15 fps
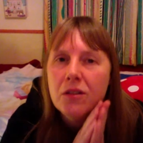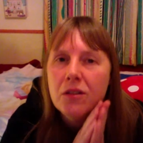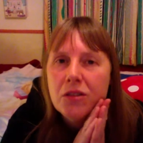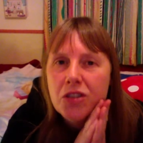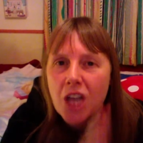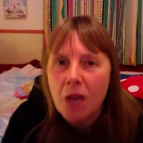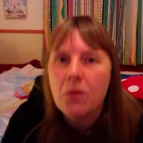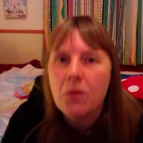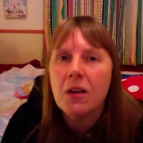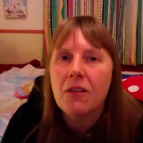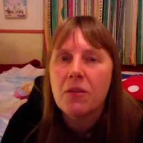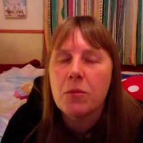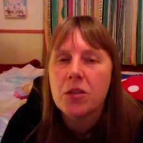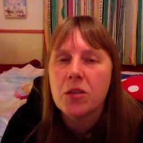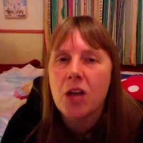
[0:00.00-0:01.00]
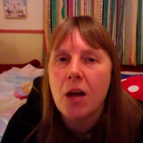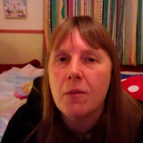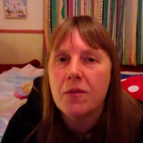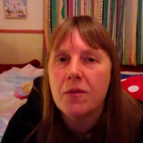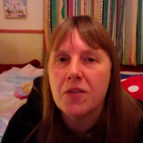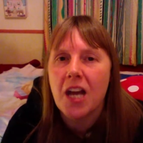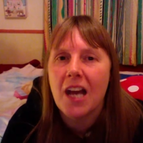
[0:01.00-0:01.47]
Don't give them the time
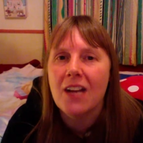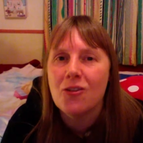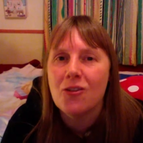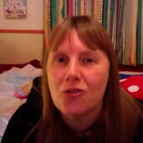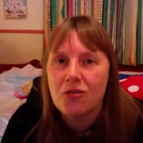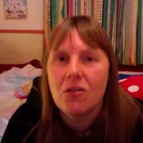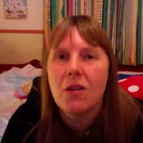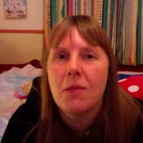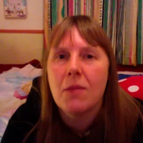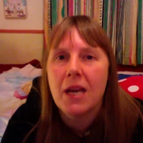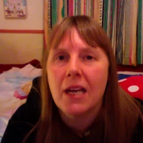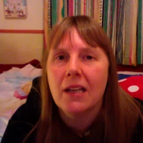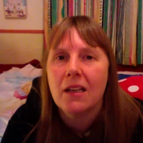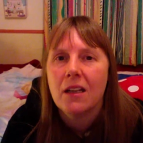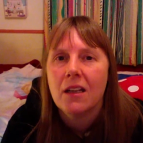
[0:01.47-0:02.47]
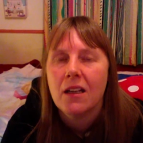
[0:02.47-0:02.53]
of day. Do you know what I mean?